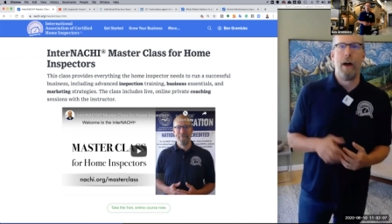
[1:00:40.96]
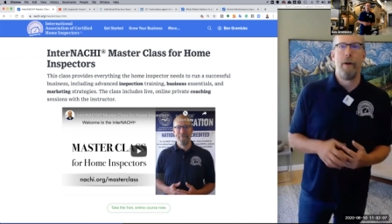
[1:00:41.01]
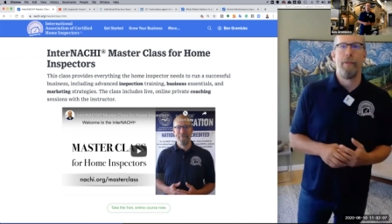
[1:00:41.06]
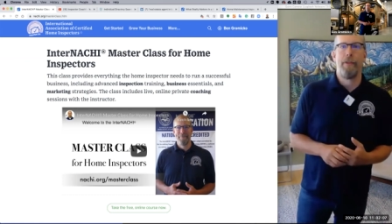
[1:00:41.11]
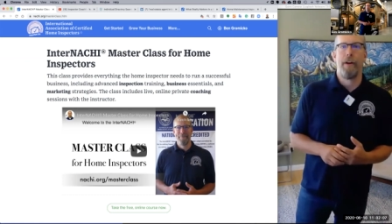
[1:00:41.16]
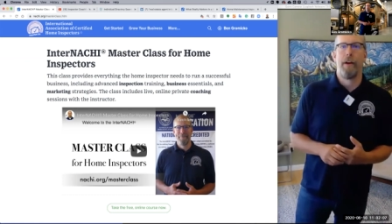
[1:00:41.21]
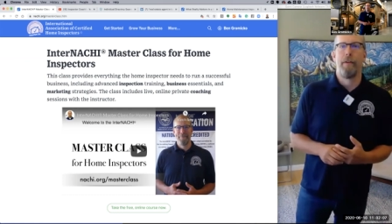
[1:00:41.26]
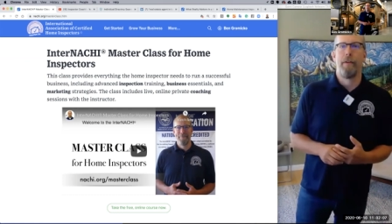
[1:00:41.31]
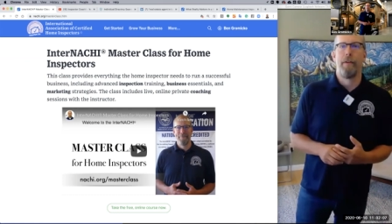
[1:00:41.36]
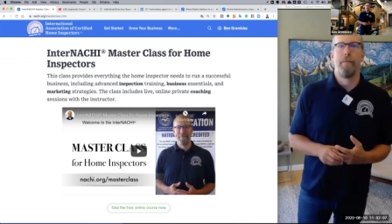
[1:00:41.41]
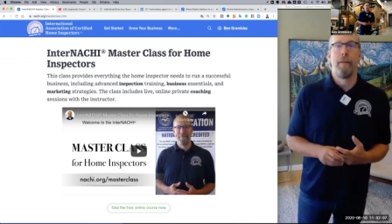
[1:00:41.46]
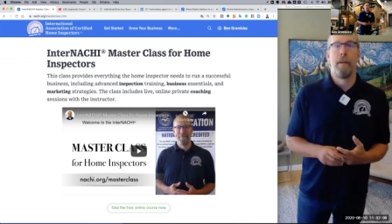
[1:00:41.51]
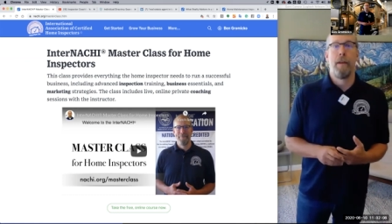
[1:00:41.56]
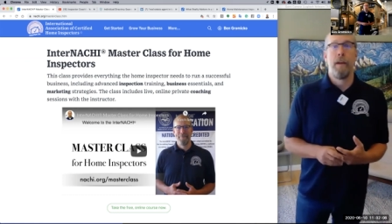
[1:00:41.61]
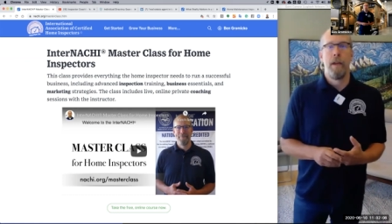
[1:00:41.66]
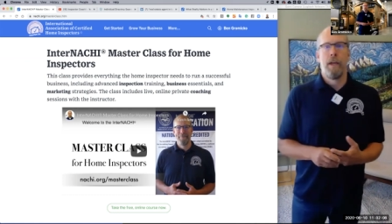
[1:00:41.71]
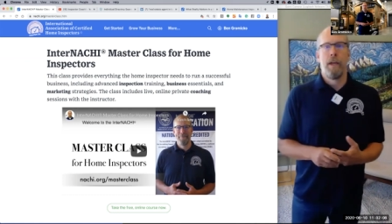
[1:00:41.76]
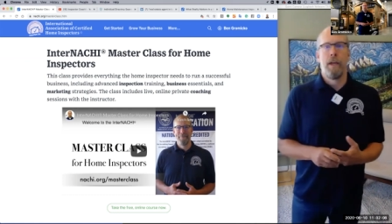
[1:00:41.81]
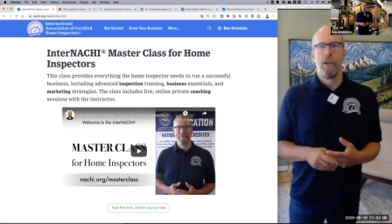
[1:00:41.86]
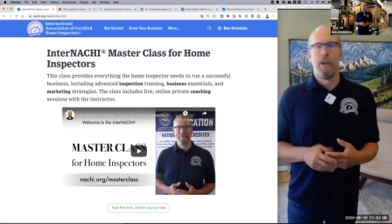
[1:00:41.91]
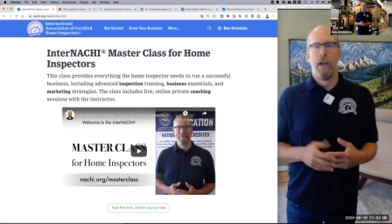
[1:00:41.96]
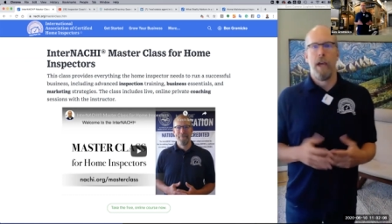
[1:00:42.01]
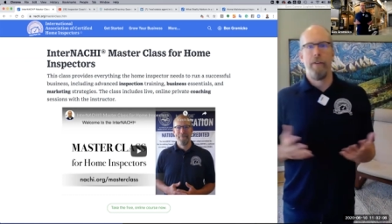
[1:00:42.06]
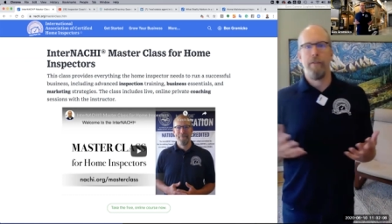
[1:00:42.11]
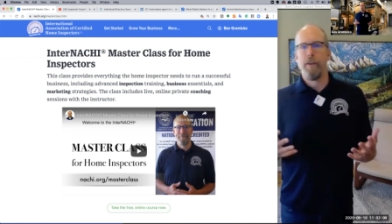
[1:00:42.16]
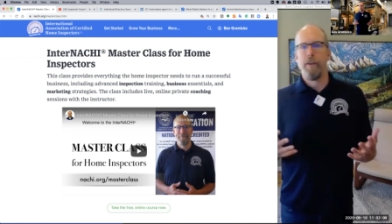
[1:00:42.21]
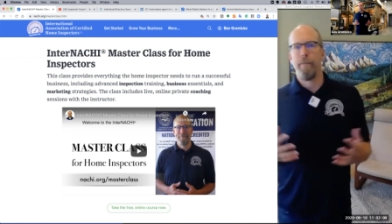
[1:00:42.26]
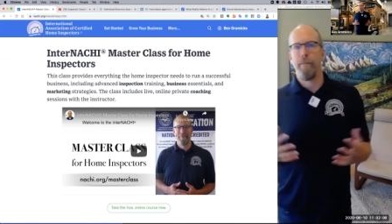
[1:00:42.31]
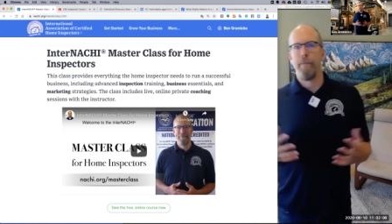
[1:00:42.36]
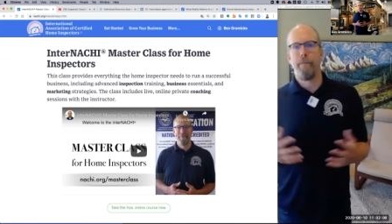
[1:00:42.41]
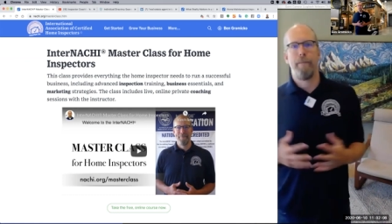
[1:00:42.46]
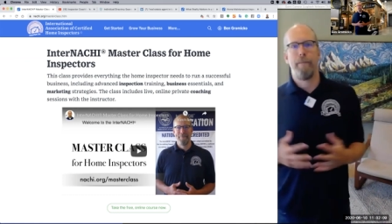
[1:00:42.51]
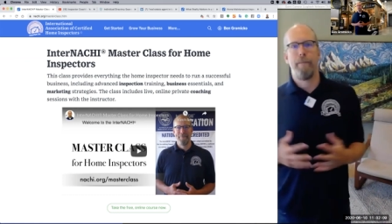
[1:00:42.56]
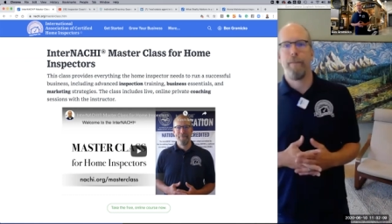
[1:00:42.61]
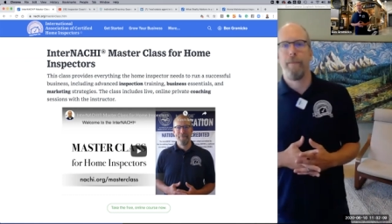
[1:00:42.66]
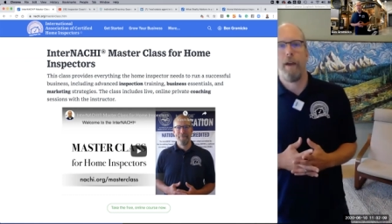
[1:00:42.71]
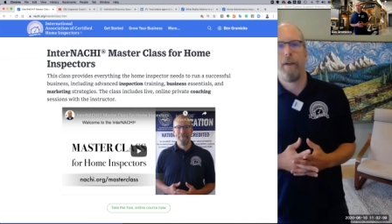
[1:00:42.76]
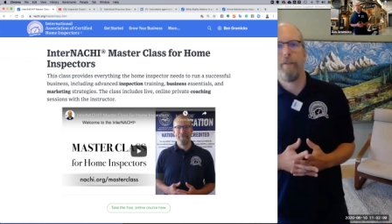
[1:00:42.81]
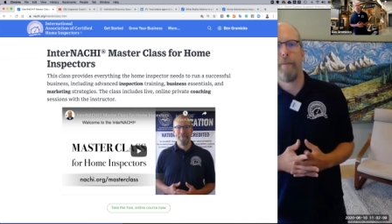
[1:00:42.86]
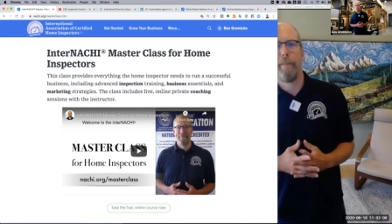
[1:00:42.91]
there. Every
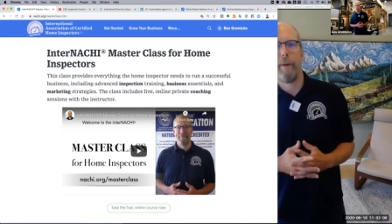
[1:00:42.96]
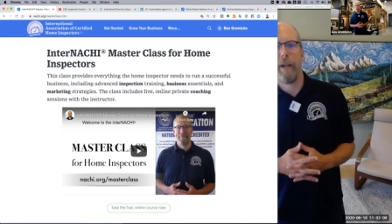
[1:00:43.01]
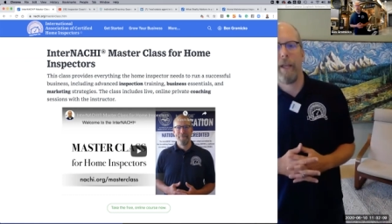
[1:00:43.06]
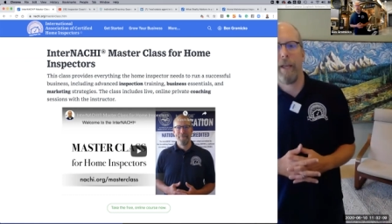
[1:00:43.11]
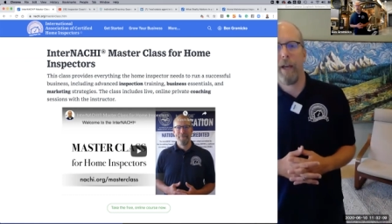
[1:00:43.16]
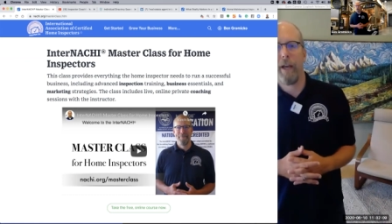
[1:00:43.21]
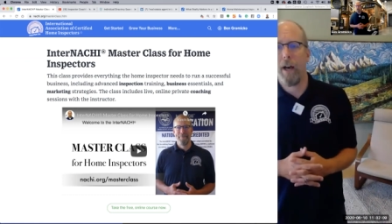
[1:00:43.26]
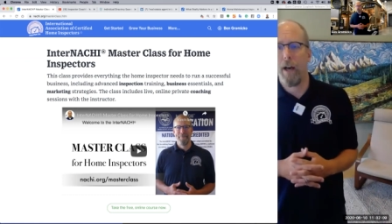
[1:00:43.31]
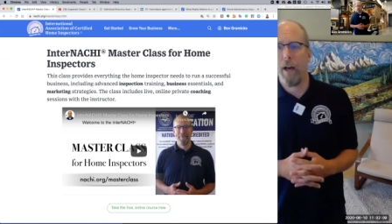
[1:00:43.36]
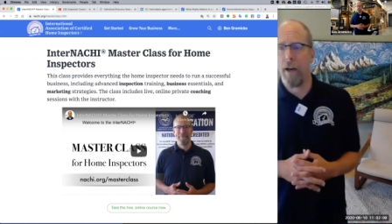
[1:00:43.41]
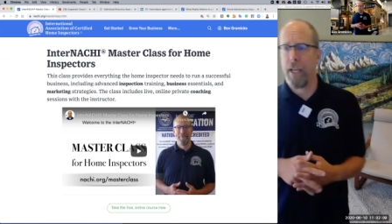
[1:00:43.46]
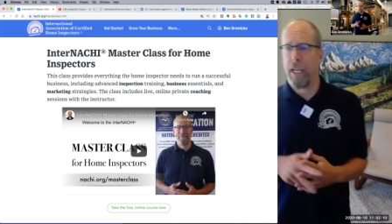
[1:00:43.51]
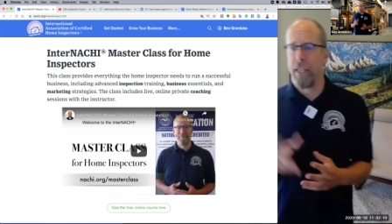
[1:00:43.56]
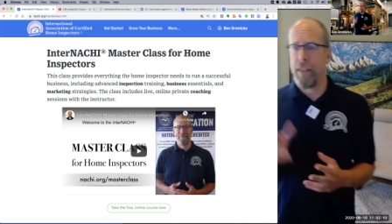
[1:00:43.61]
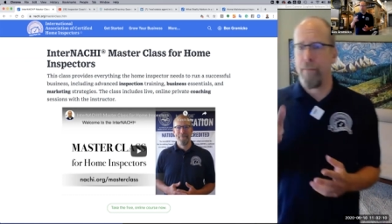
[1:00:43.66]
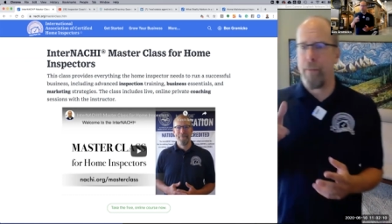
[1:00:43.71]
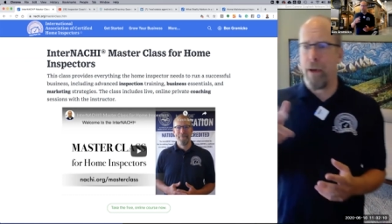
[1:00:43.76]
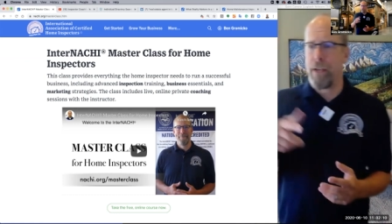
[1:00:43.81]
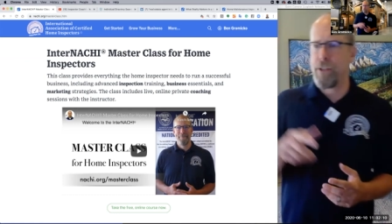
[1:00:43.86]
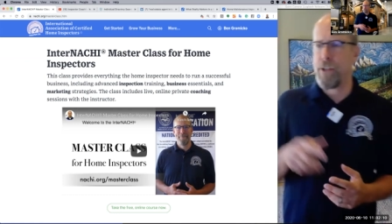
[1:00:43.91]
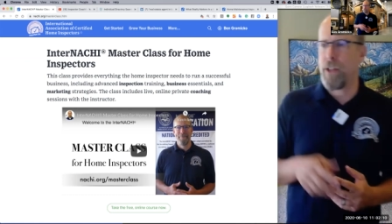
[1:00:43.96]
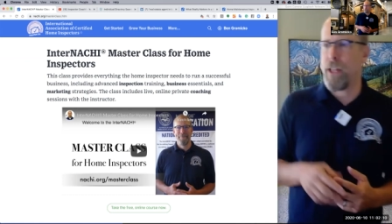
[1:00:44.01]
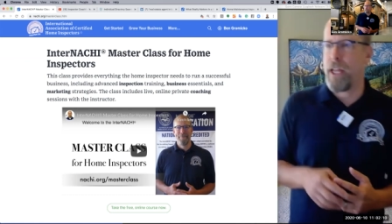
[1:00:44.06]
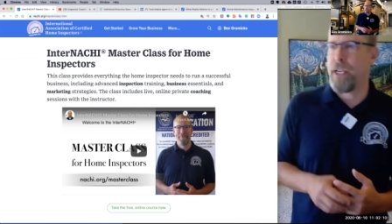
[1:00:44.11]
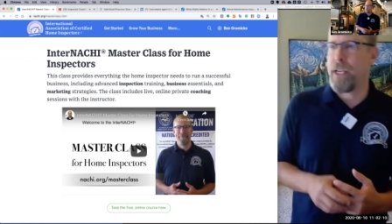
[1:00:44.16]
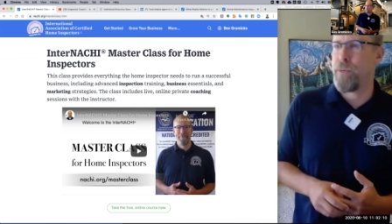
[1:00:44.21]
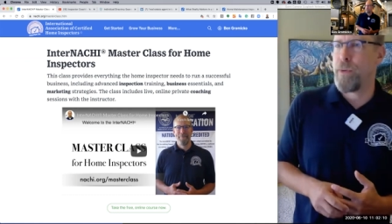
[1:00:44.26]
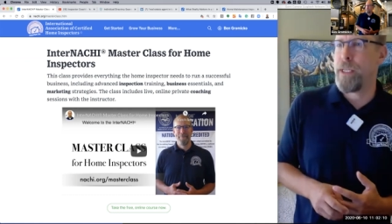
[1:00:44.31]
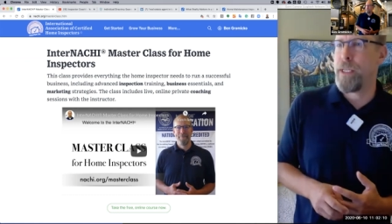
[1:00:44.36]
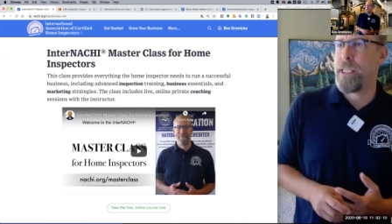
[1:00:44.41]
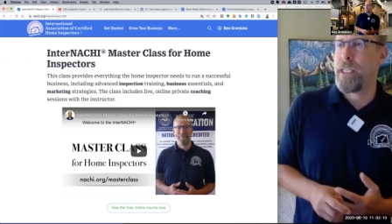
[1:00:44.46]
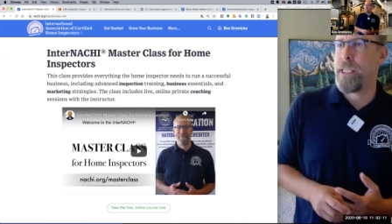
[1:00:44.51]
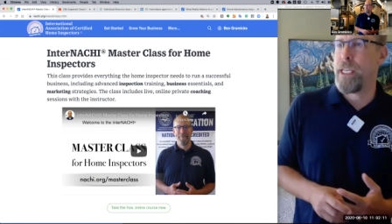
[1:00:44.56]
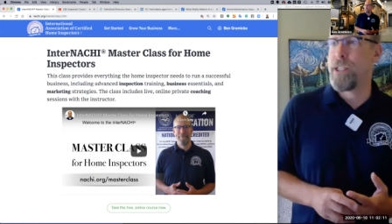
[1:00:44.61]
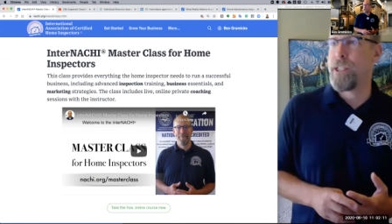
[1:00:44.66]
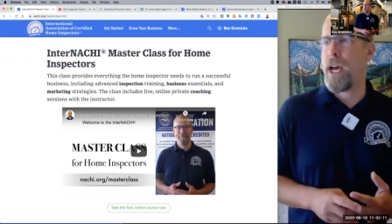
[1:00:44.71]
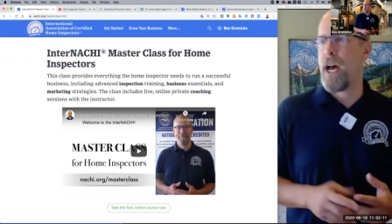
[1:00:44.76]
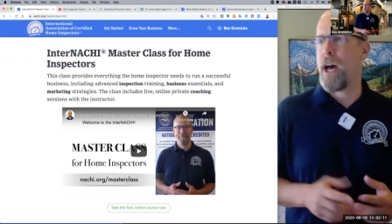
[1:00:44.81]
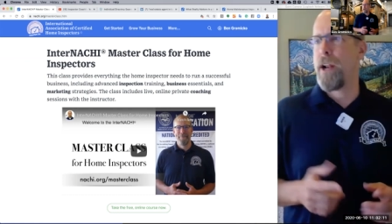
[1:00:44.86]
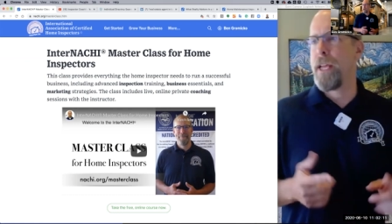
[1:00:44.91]
everybody. Uh, in the masterclass, we teach
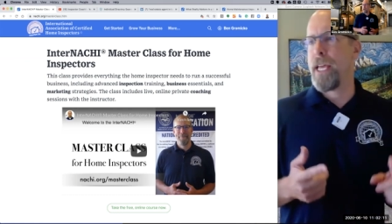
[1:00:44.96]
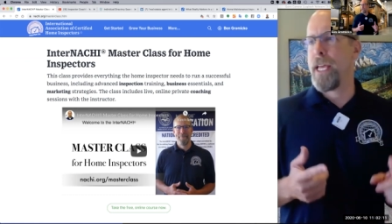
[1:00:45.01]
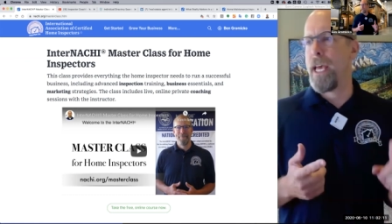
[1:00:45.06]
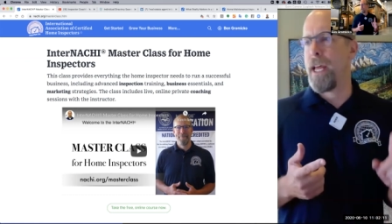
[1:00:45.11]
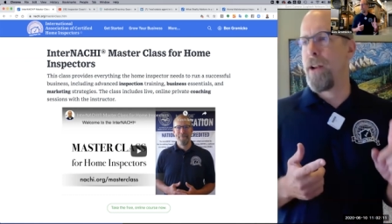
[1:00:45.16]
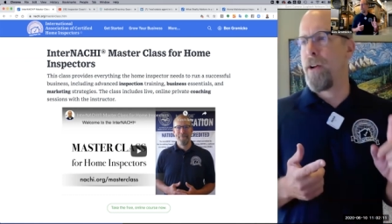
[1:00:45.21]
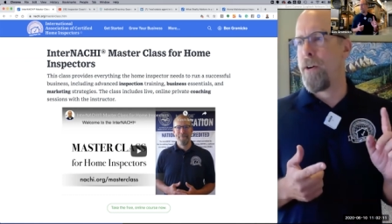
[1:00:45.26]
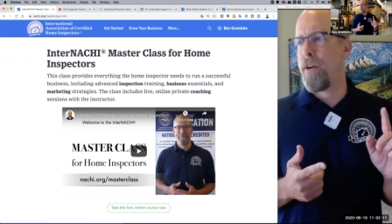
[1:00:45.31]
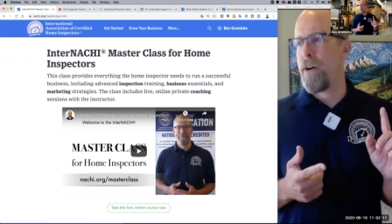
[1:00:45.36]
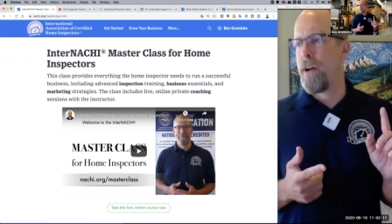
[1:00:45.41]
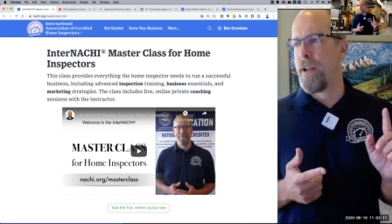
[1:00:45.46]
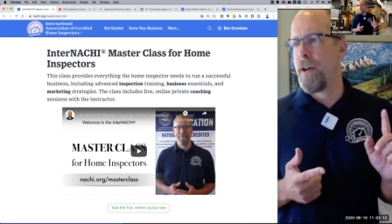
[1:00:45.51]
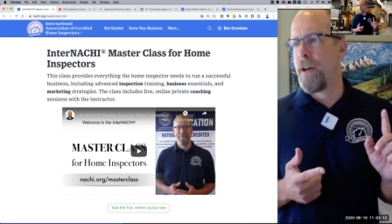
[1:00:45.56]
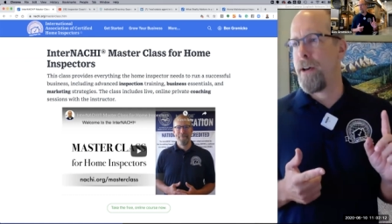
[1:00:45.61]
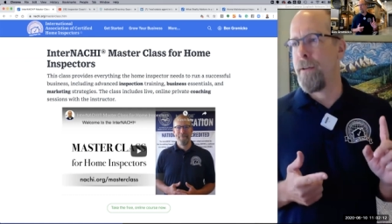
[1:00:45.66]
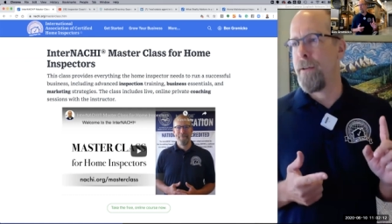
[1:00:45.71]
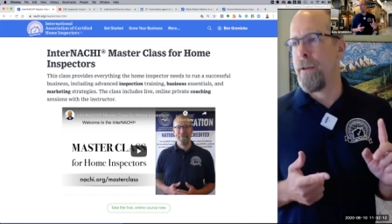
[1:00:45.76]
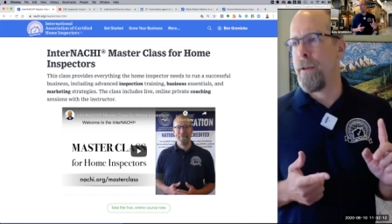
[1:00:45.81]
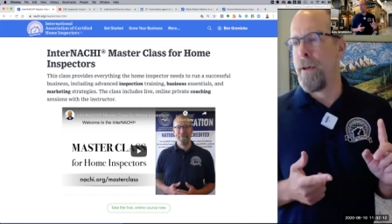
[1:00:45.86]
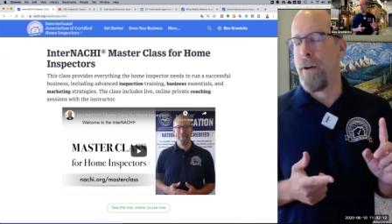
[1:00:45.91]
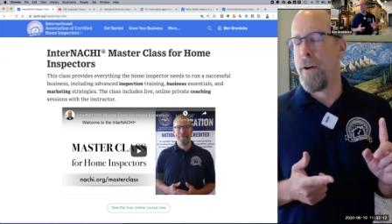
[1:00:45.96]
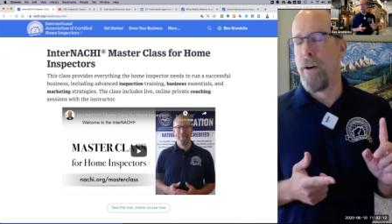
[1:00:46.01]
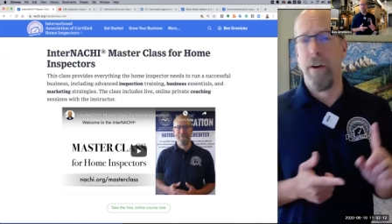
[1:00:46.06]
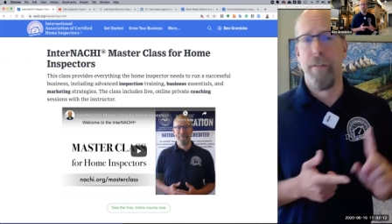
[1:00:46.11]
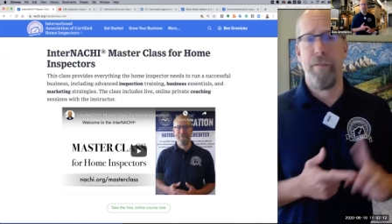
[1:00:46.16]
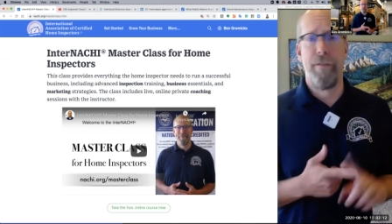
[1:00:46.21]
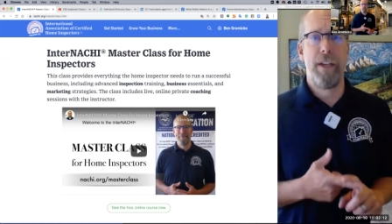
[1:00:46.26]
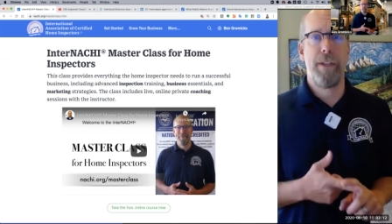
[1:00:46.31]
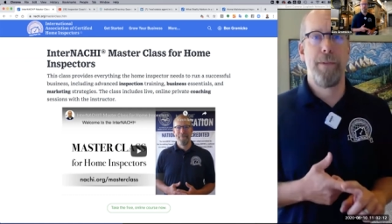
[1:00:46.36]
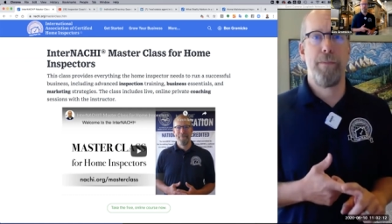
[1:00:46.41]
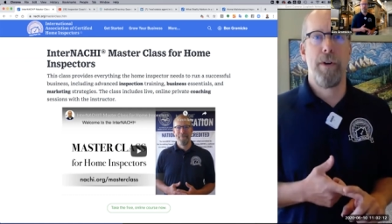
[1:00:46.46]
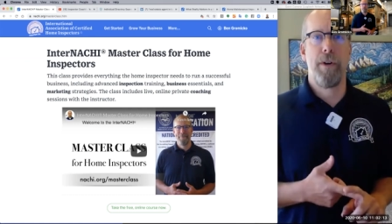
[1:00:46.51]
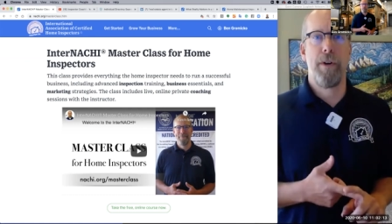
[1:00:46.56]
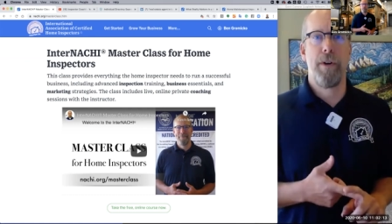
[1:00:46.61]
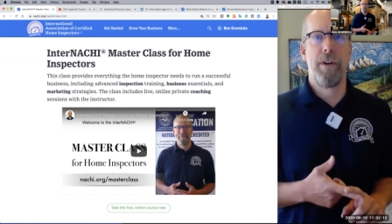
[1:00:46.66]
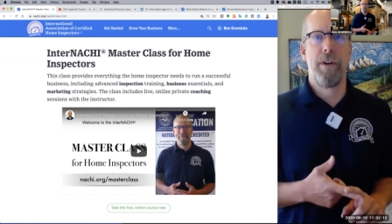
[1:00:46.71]
how to get on uh, on Facebook,